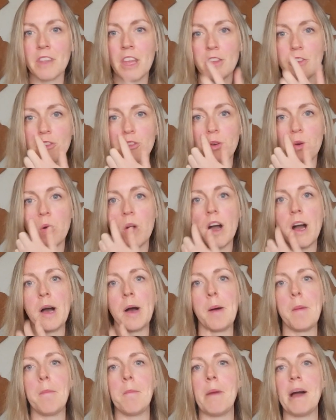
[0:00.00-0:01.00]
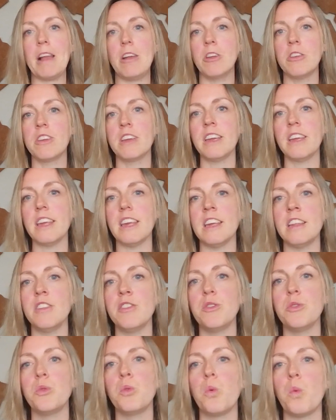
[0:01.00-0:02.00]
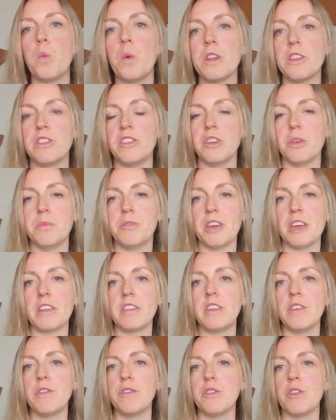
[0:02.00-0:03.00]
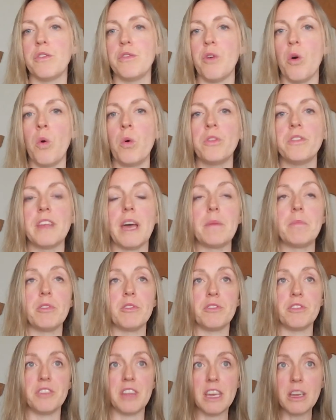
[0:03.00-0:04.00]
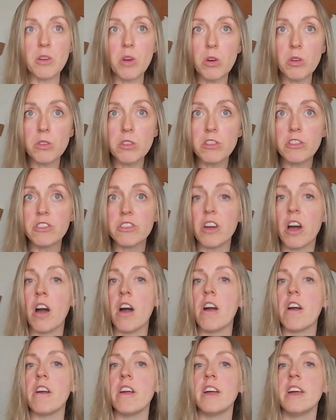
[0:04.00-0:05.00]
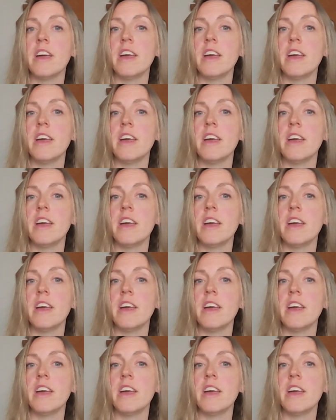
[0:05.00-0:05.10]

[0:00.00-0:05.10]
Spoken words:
So by looking into what the objectives of all types of stakeholders are,